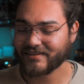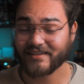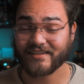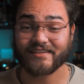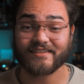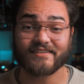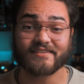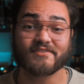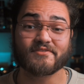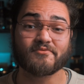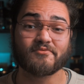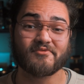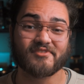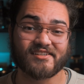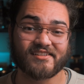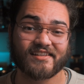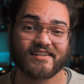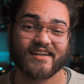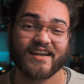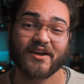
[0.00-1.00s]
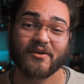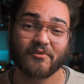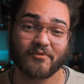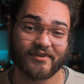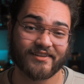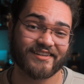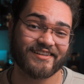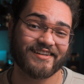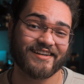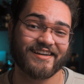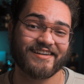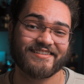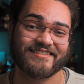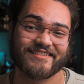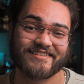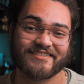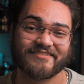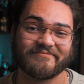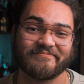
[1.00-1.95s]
it is really, really nice.